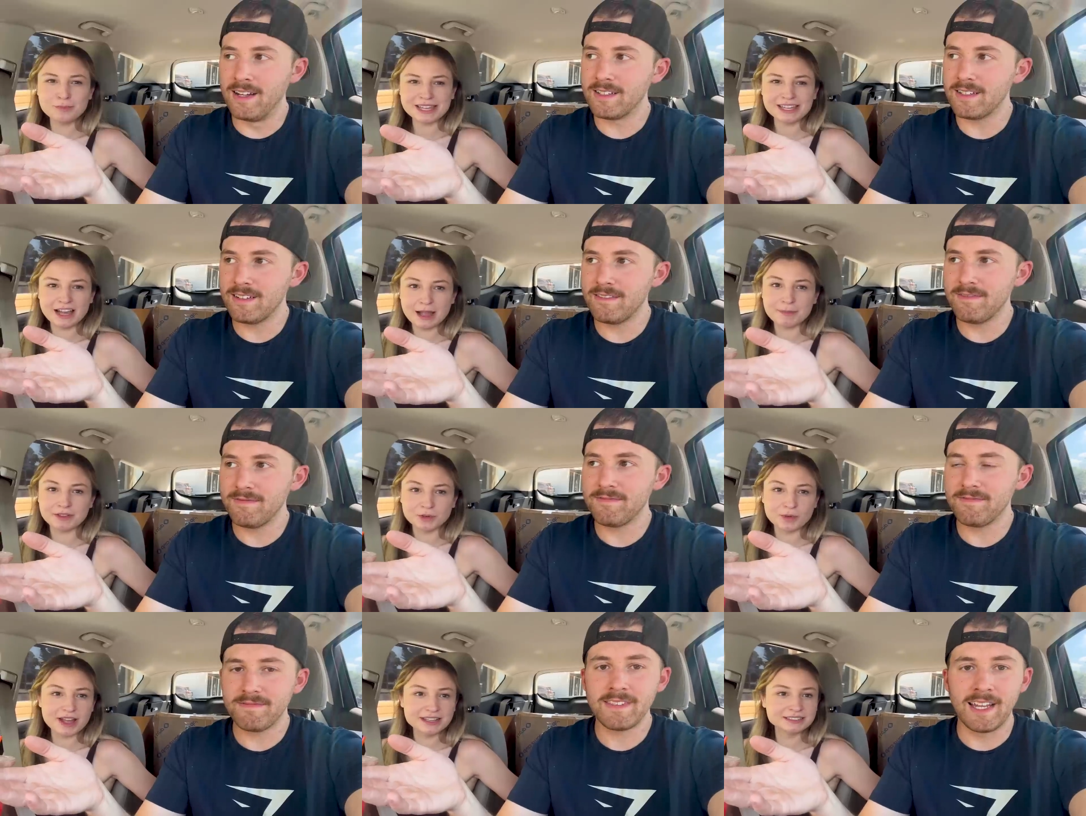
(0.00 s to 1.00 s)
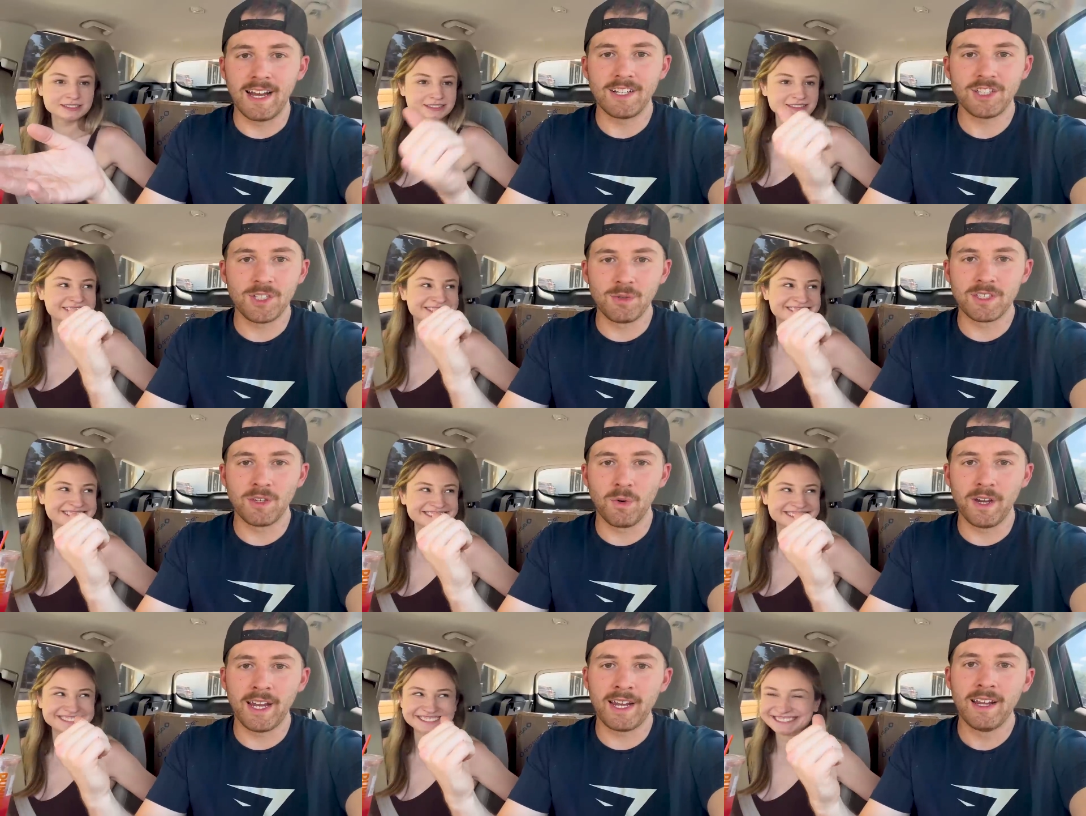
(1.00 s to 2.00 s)
Speaker 1: For me, I'm in the way. Yeah, she was in the
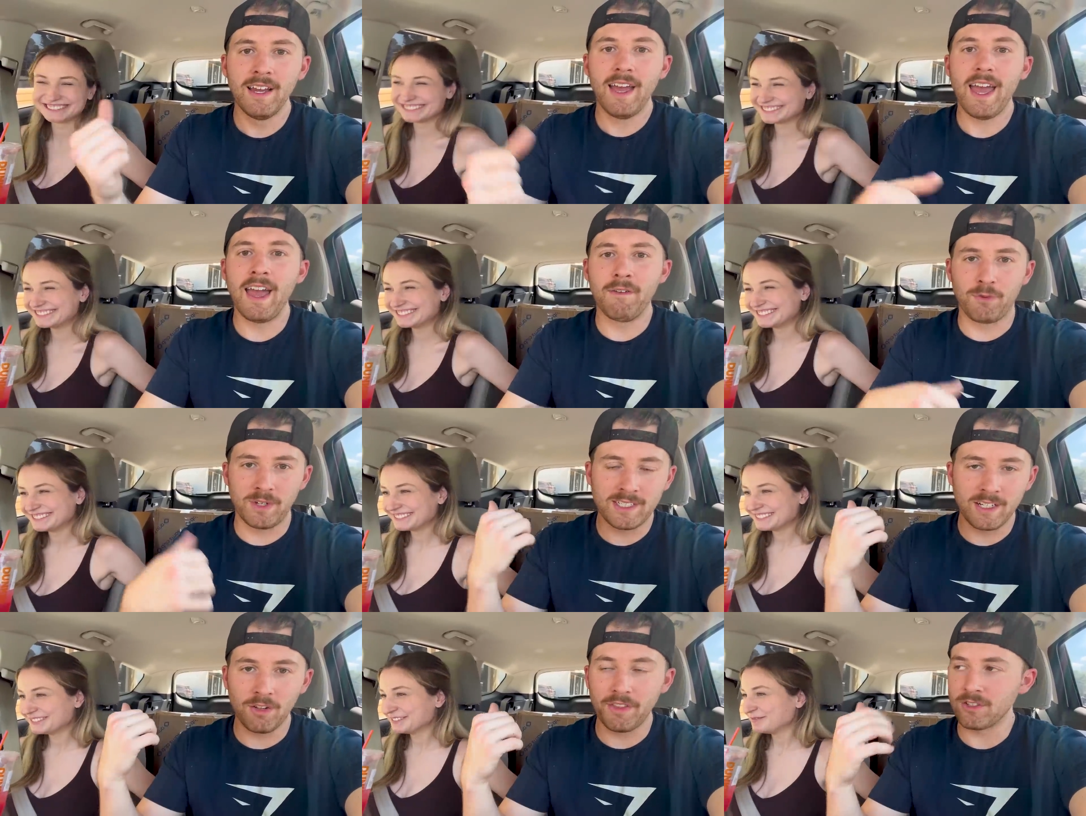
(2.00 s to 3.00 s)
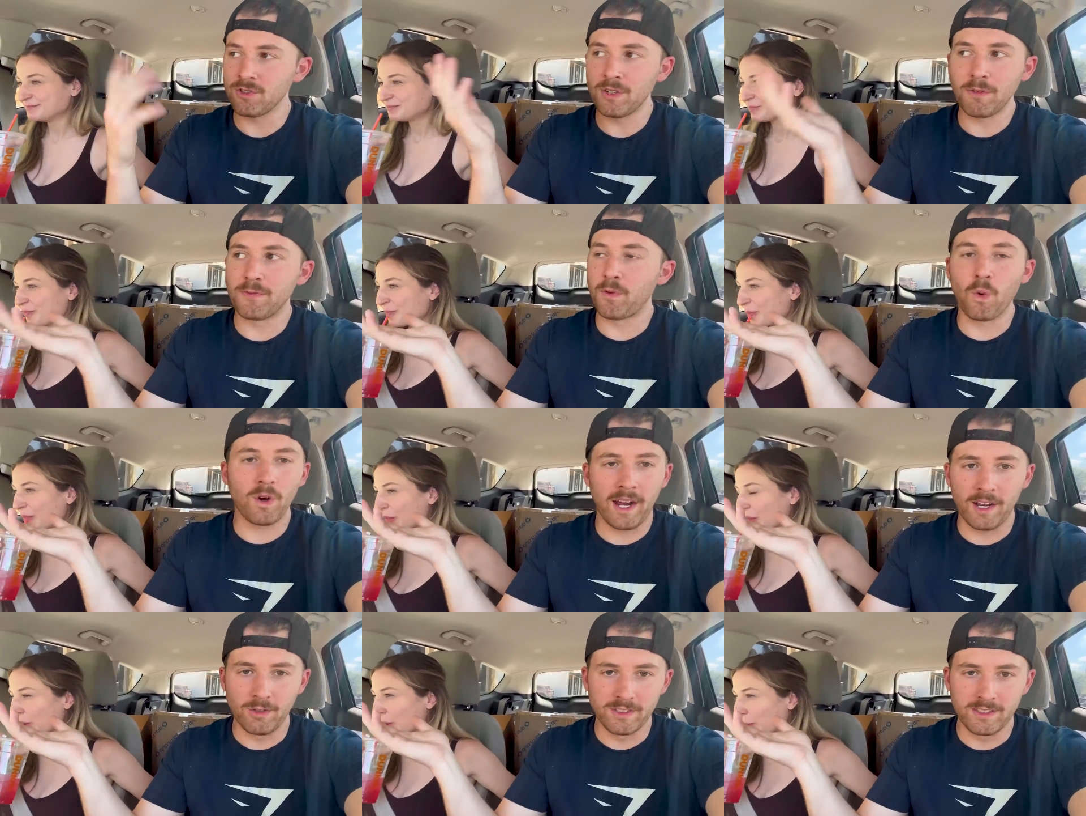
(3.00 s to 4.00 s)
way. Every single there's only four
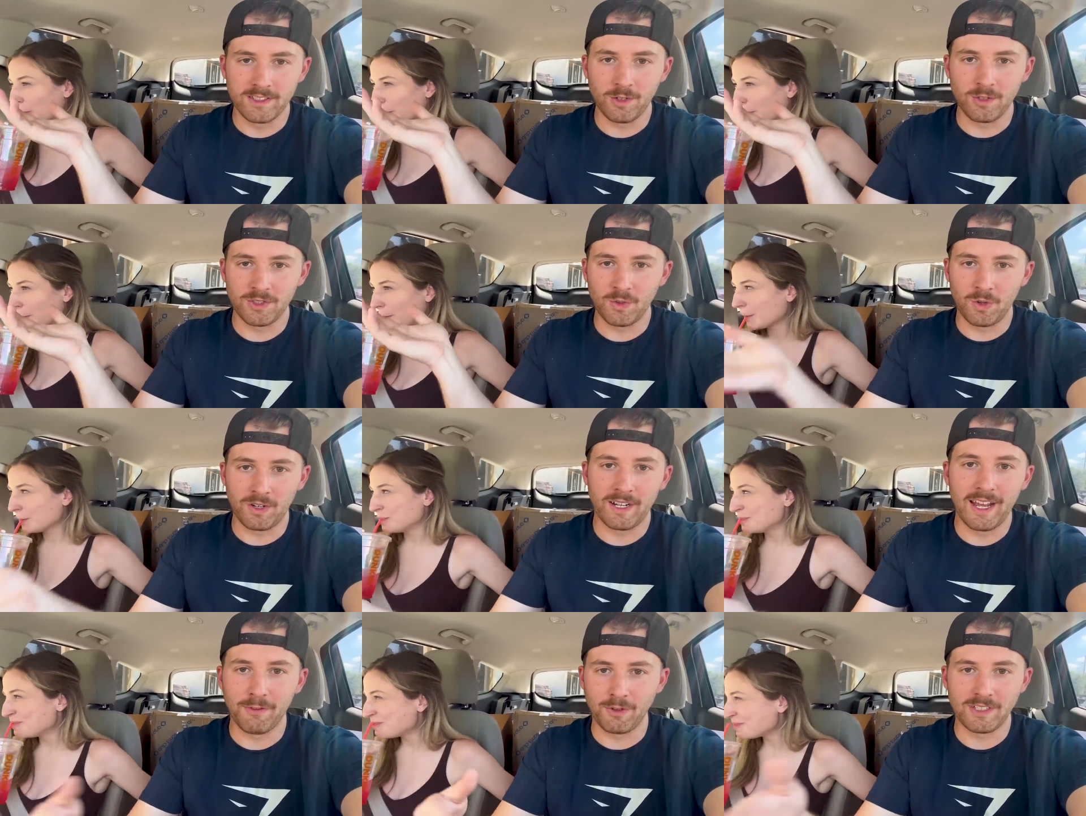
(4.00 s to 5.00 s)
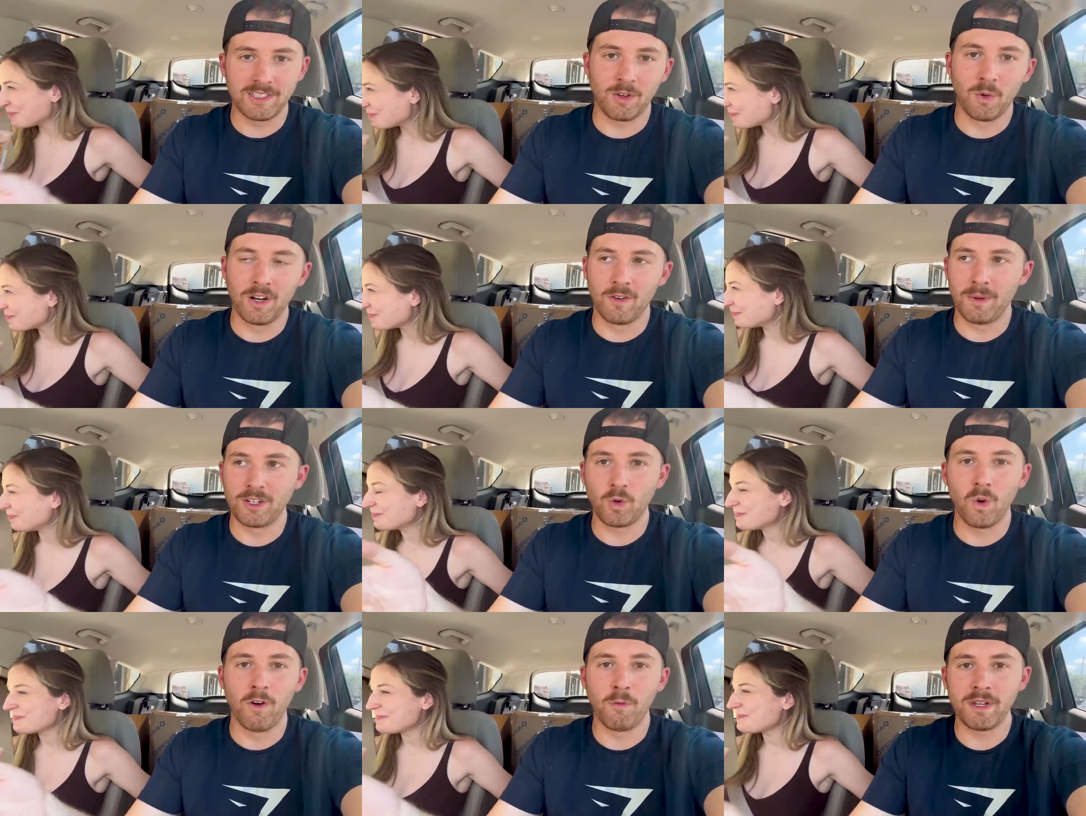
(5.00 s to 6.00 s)
aisles in this whole store and every single one of them had
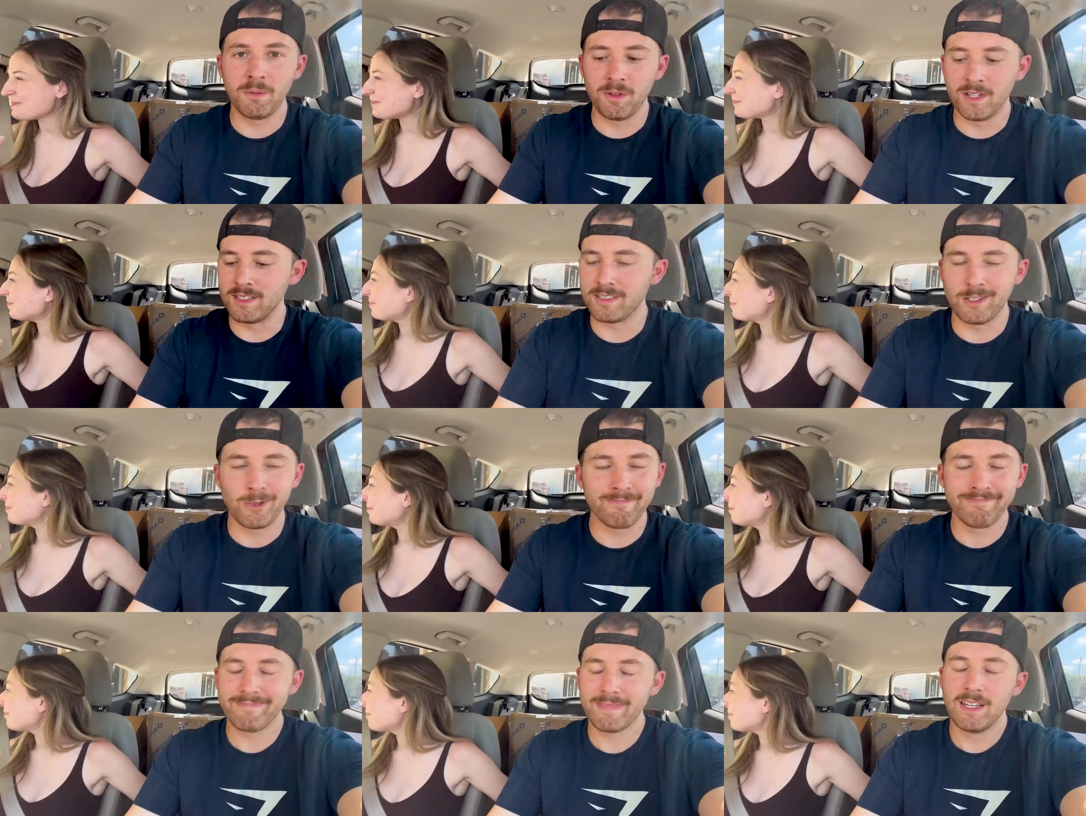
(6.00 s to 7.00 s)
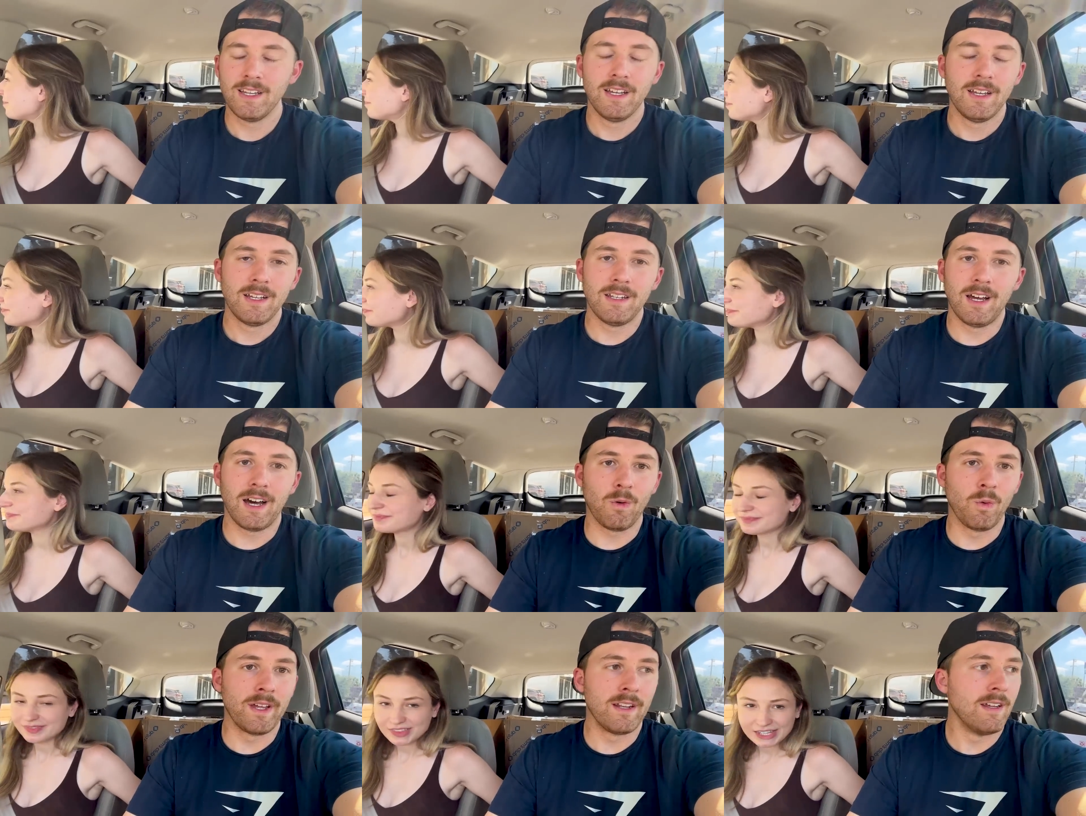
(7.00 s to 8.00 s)
12 people in it, so not
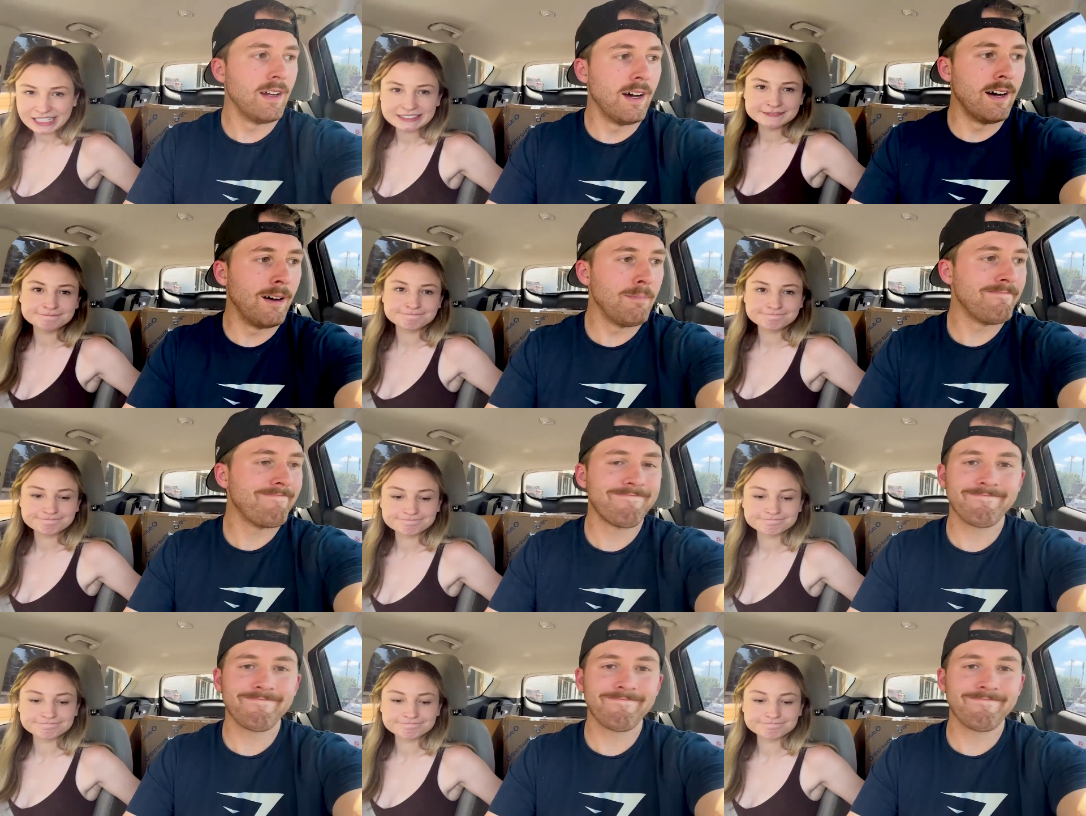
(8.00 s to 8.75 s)
a win. Um,